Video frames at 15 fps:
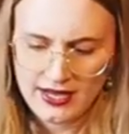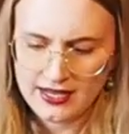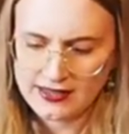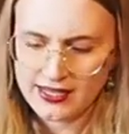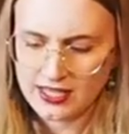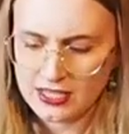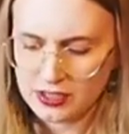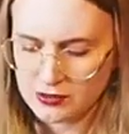I
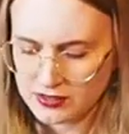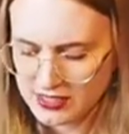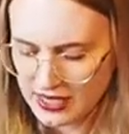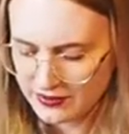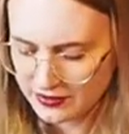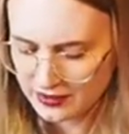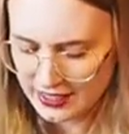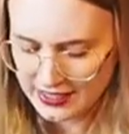think it used to
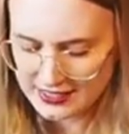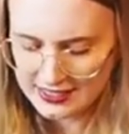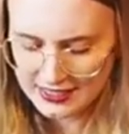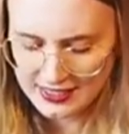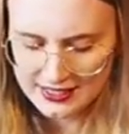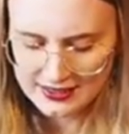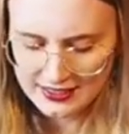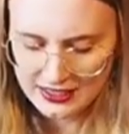have elastic
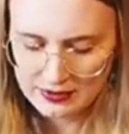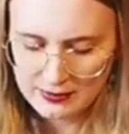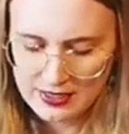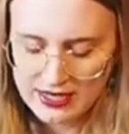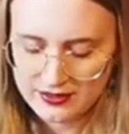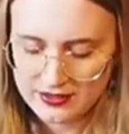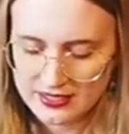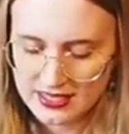in there, but
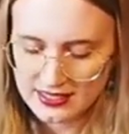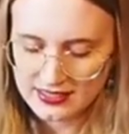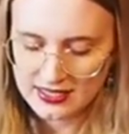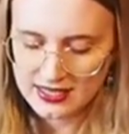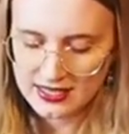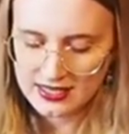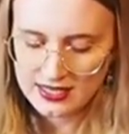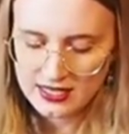now it doesn't.